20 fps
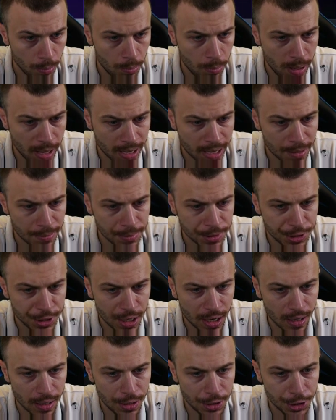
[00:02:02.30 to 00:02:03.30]
Beckham's
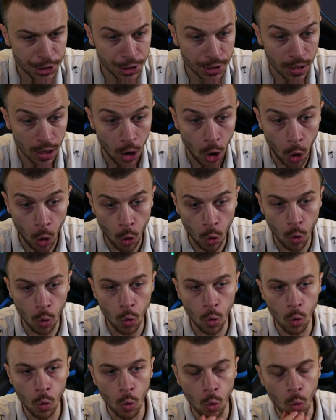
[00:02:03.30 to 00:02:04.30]
challenge.
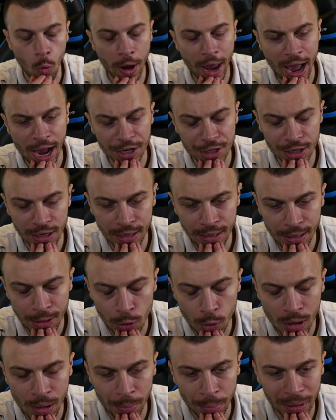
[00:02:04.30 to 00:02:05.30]
Oh, we actually need
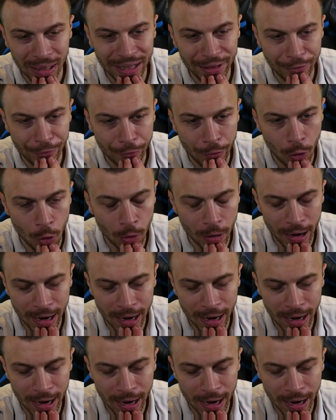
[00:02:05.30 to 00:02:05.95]
to complete 4